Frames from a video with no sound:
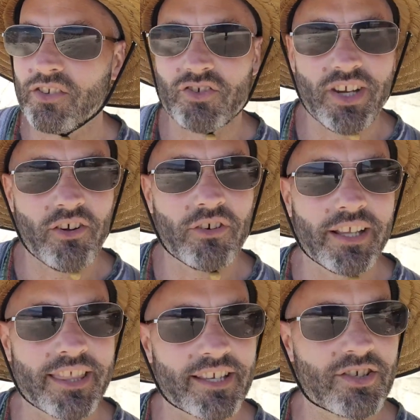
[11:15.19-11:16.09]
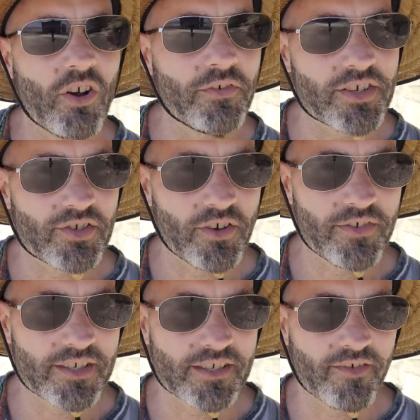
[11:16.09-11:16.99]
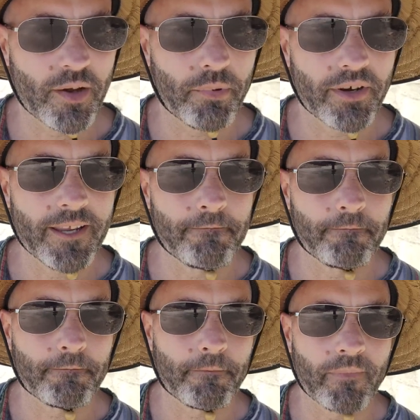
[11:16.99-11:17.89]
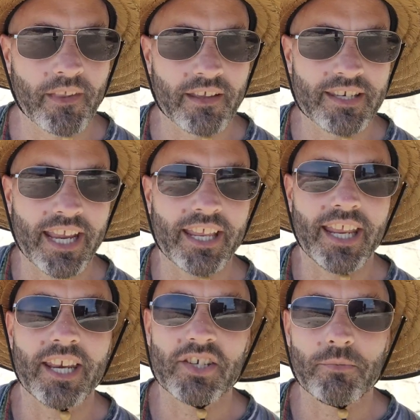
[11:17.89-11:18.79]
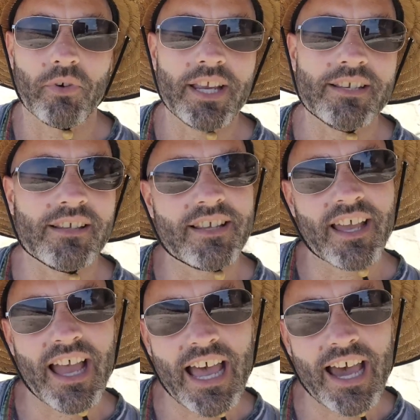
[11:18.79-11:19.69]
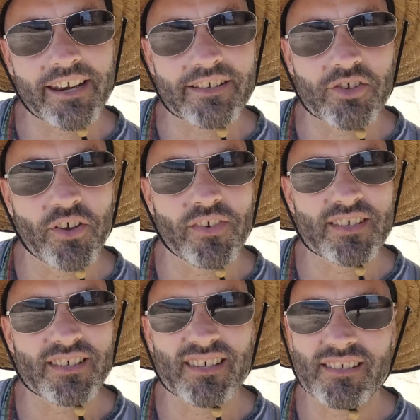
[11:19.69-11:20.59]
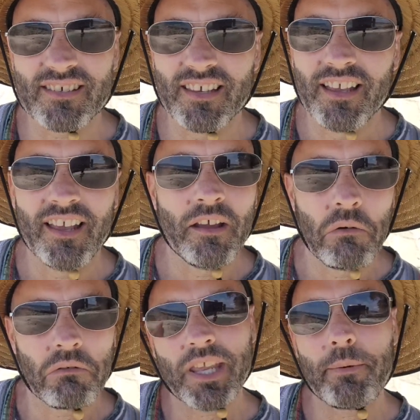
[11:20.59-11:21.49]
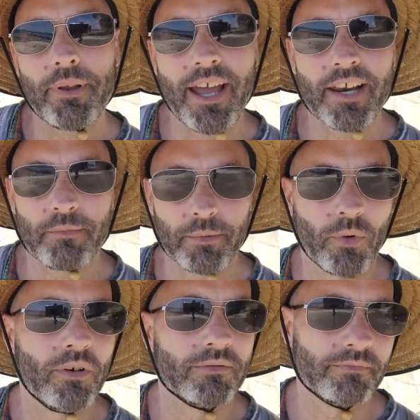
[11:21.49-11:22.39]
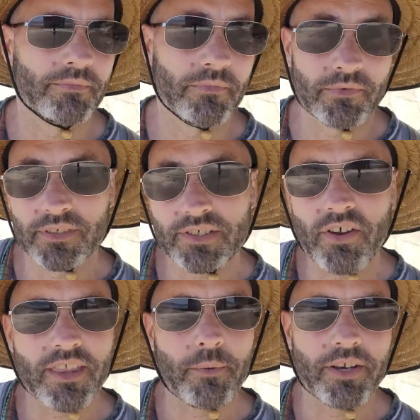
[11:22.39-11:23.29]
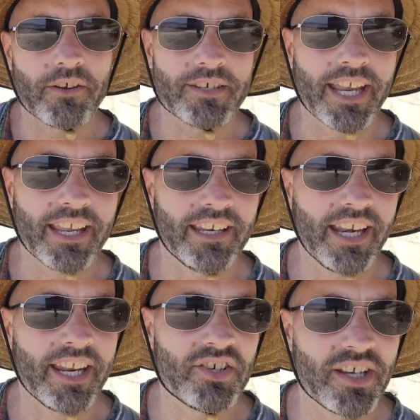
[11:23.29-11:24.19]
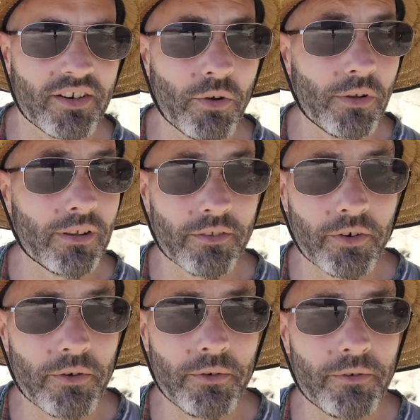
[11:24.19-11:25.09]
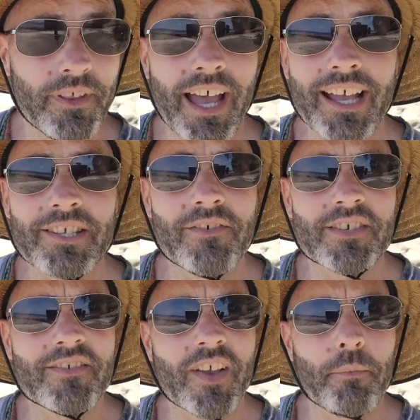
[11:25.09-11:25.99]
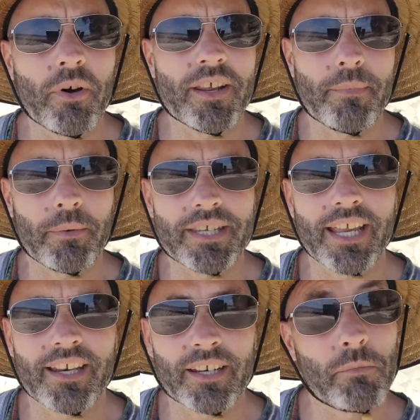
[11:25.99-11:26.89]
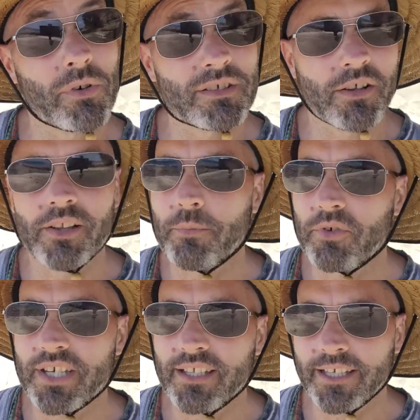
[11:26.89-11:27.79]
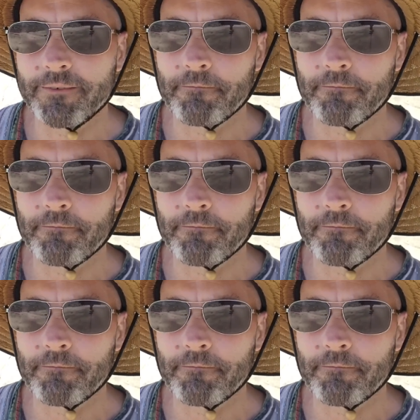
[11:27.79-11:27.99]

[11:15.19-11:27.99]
Generally, the softer surfaces of our body take in energy more easily. The harder surfaces keep it out a bit more. It's not that we don't take in energy at all through the hard surface of our body, but we take it in more slowly, more gently.